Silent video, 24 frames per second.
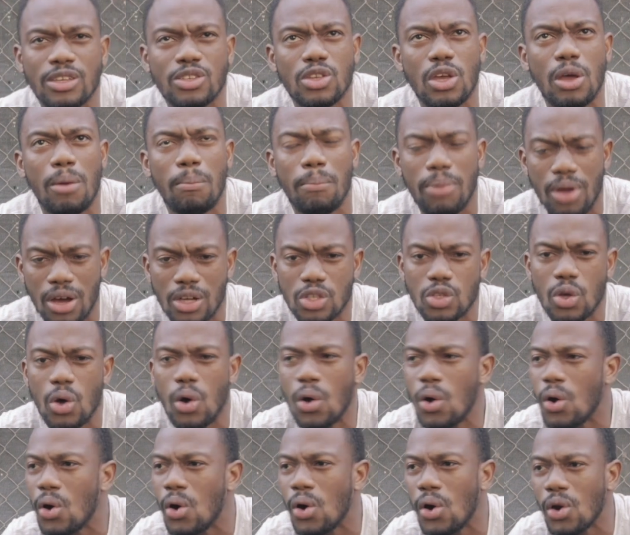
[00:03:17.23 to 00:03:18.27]
So it blocks
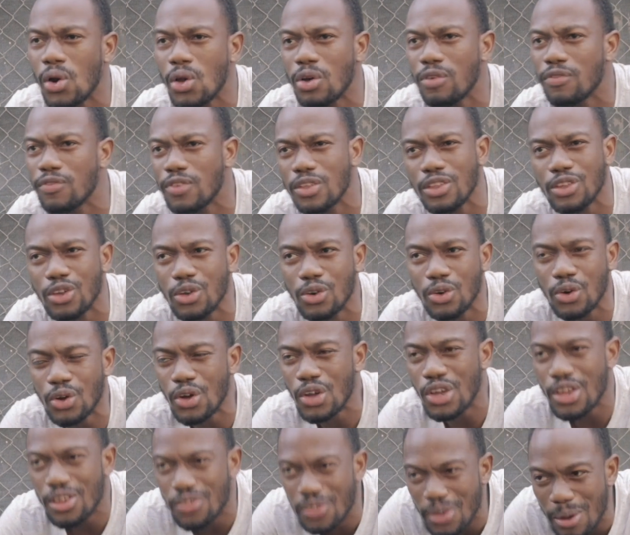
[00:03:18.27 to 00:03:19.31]
all of the,
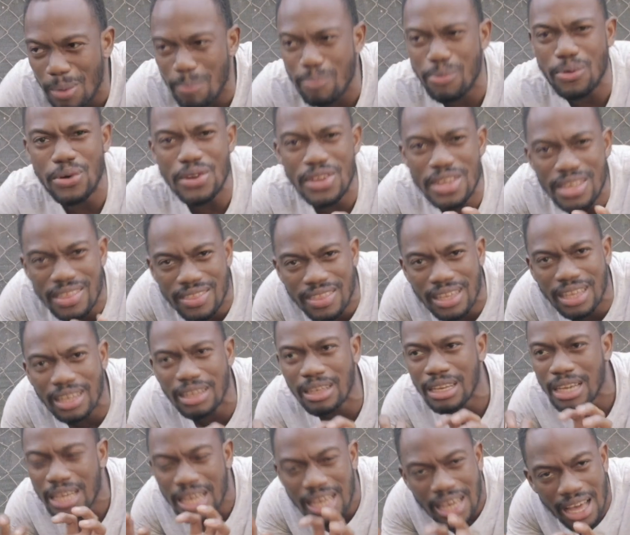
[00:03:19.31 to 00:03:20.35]
their
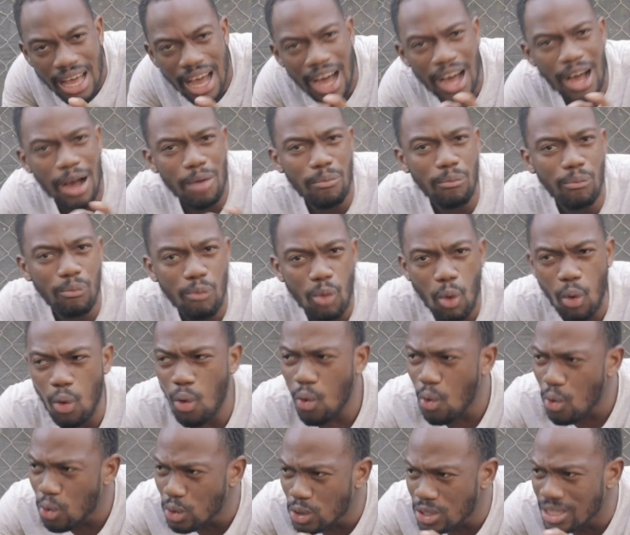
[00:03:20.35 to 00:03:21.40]
breathing
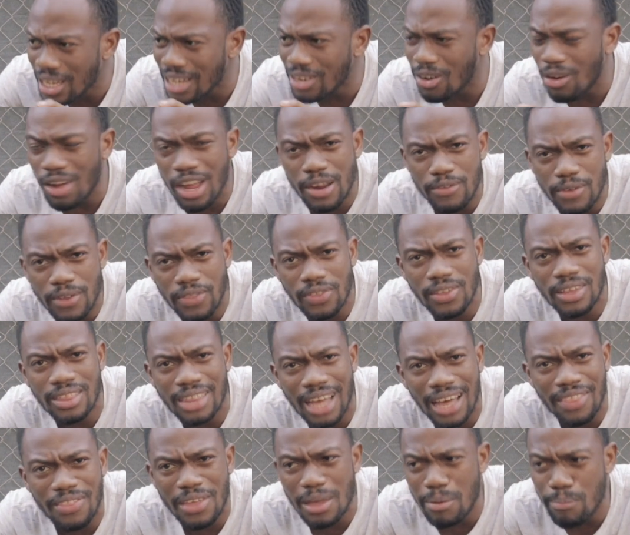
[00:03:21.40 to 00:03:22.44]
holes and everything
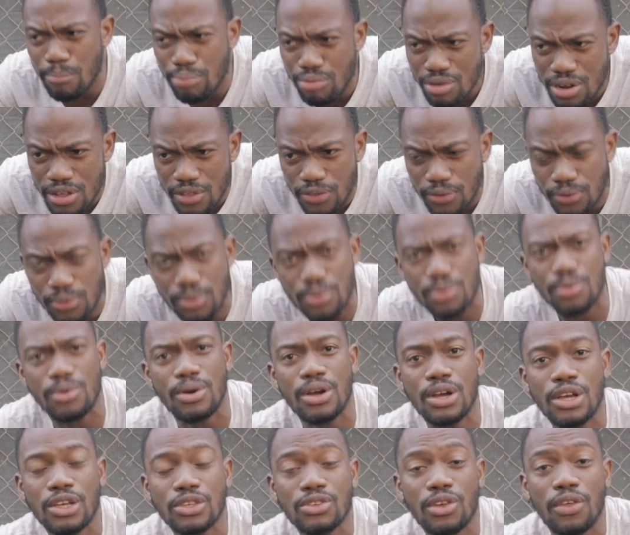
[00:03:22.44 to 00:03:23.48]
that they breathe through.
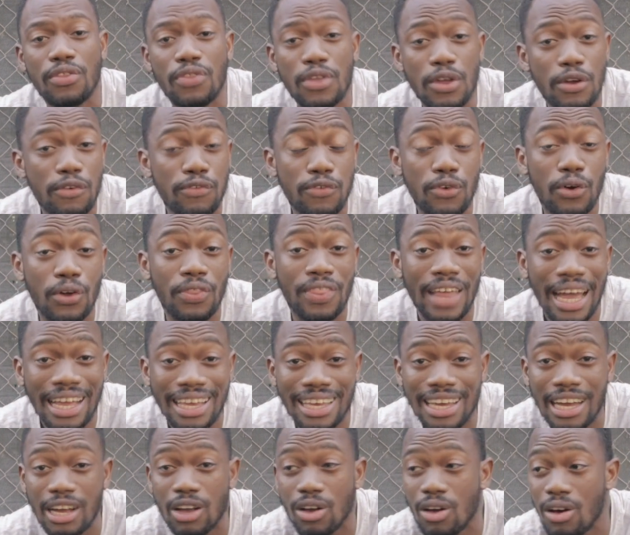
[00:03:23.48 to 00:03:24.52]
So therefore, that
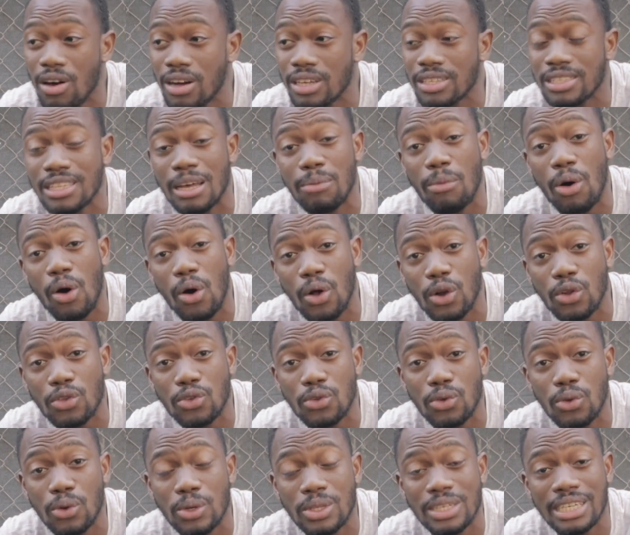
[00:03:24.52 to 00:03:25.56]
can cause them
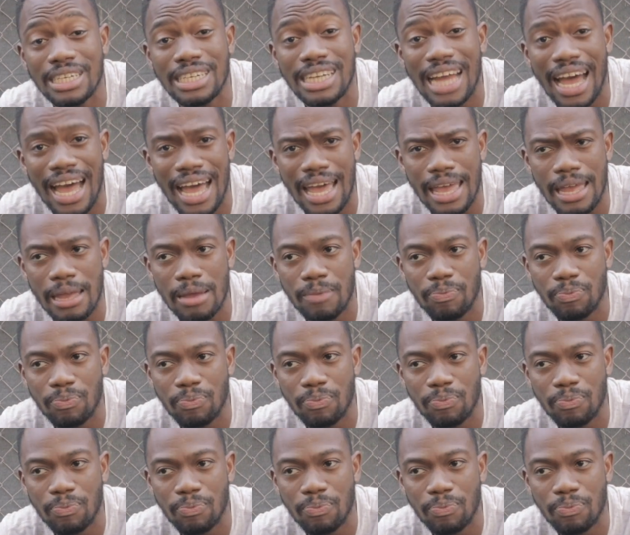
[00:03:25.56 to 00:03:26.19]
also to die.